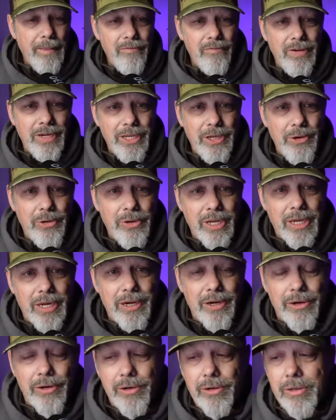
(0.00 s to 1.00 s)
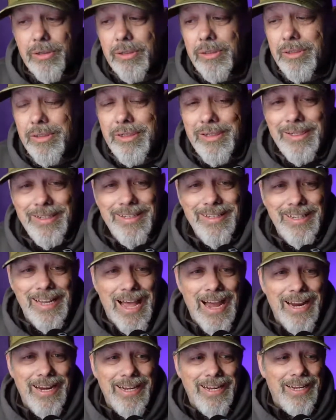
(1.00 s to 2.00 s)
video gear,
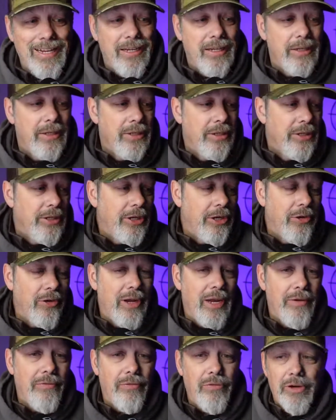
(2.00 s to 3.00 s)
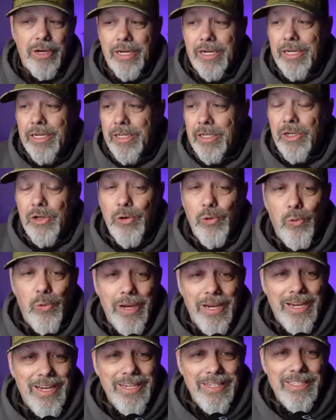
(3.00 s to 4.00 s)
lighting, every
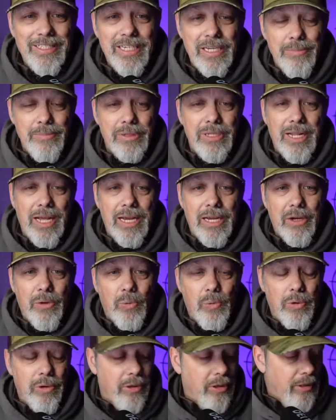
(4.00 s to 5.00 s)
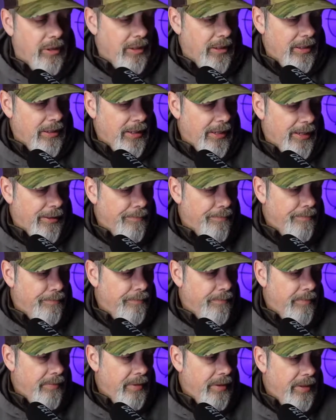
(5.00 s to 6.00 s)
week it seems like we're
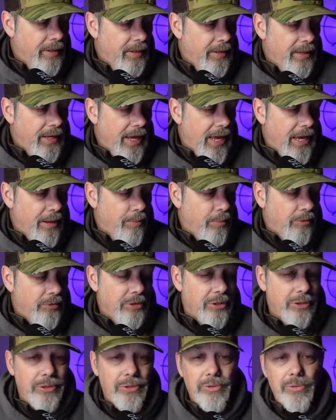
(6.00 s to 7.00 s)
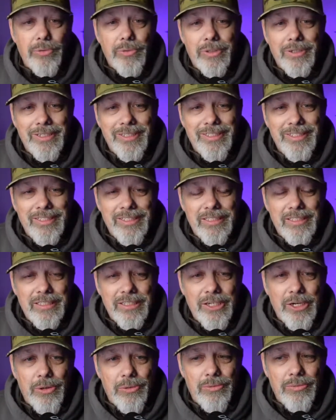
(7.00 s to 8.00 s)
able to,
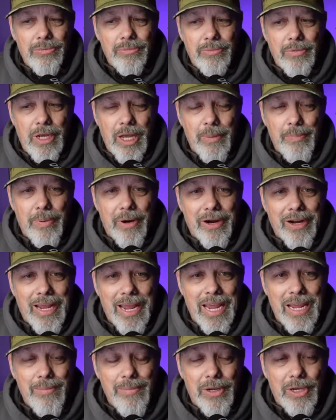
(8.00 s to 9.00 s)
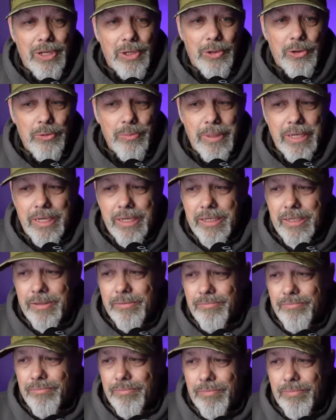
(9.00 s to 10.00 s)
up our game a little bit.
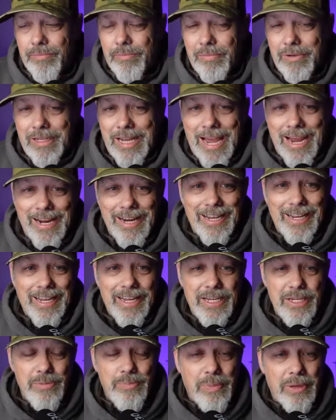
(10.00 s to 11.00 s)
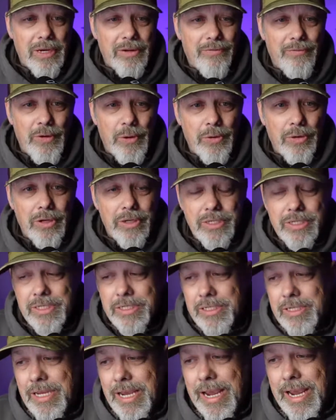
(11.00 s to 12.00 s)
Lighting has been a
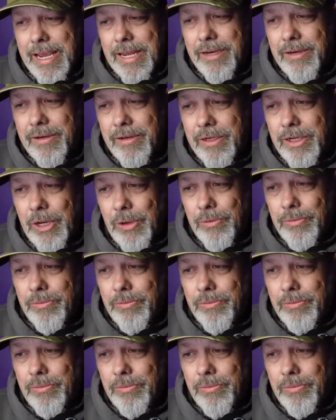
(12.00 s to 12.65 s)
focus, and,